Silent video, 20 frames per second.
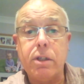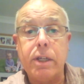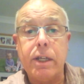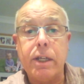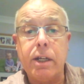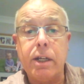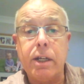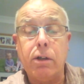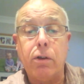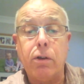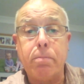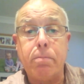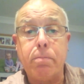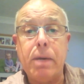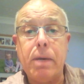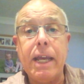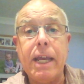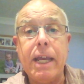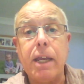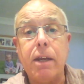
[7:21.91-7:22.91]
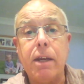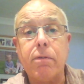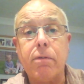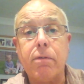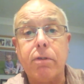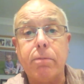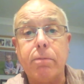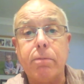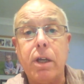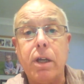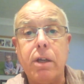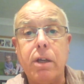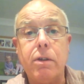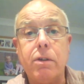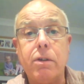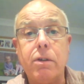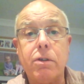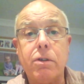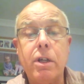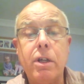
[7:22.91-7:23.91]
They get a lot of pain from
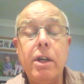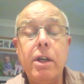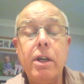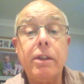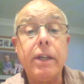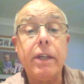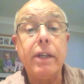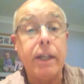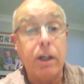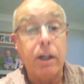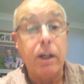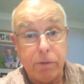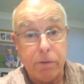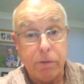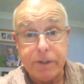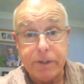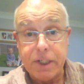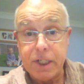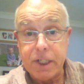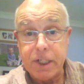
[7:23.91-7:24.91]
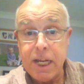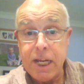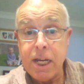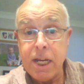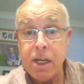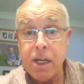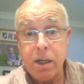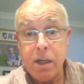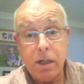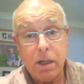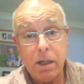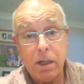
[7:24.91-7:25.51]
those. They get a lot of fatigue.